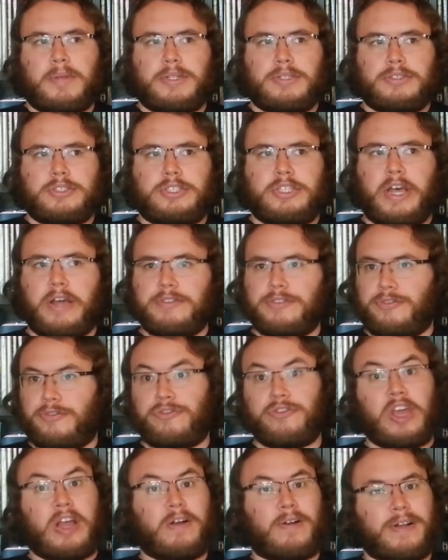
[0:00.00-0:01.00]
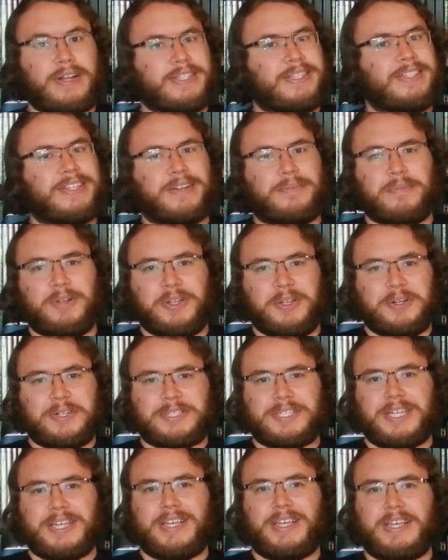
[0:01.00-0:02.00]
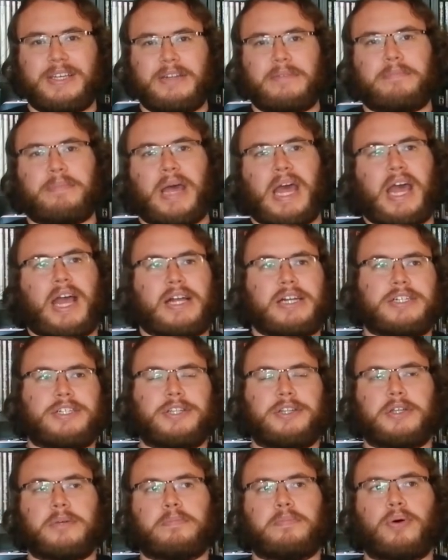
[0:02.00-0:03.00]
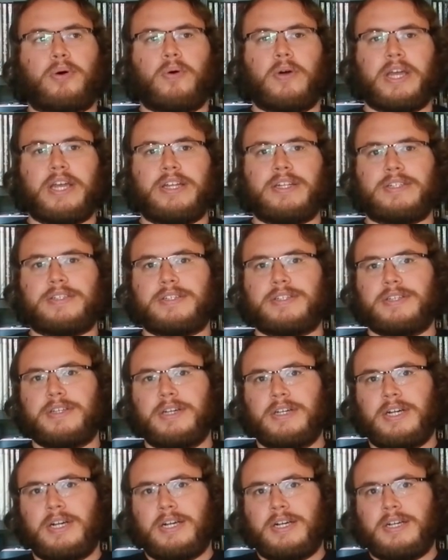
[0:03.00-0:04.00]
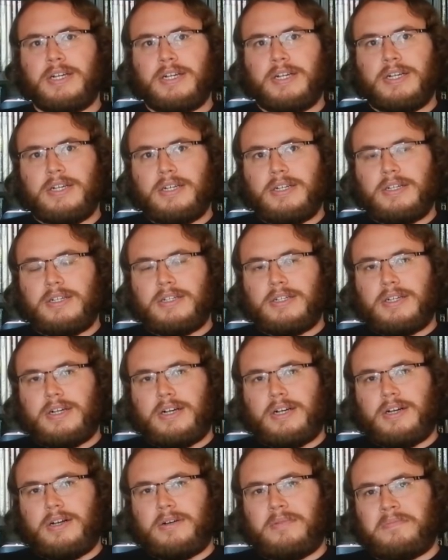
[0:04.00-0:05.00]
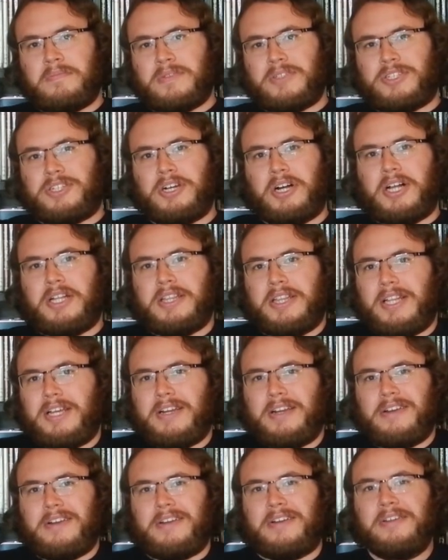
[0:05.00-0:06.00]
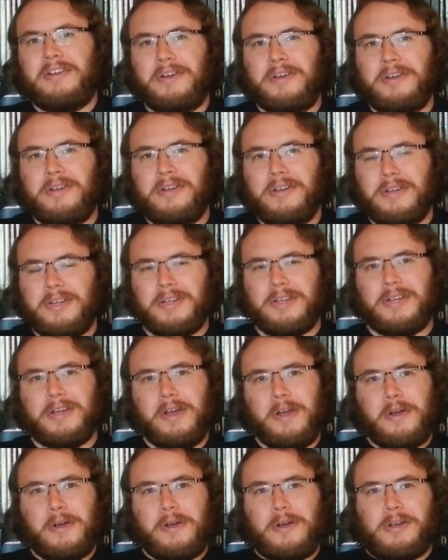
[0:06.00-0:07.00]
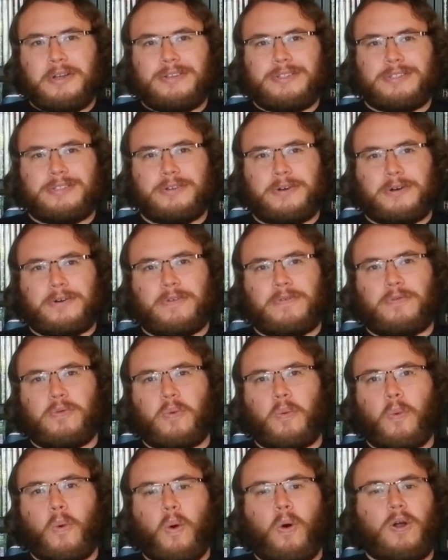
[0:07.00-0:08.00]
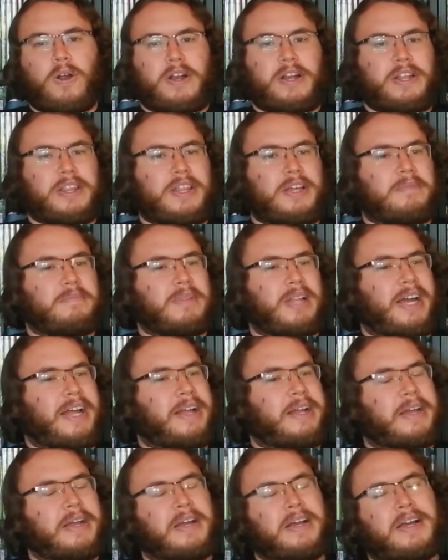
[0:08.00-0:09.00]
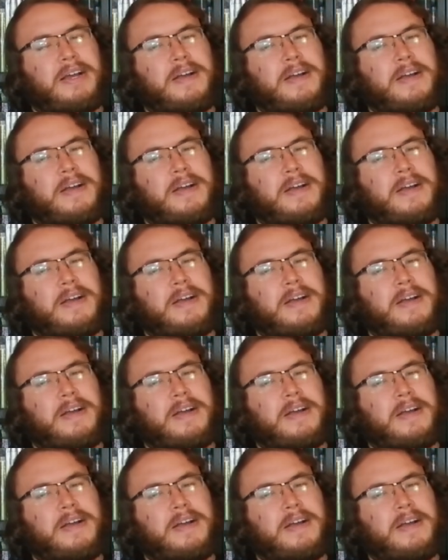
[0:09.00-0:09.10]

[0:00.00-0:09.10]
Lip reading: Sounds very similar to Get Back, to the point John Lennon sort of warned them, like,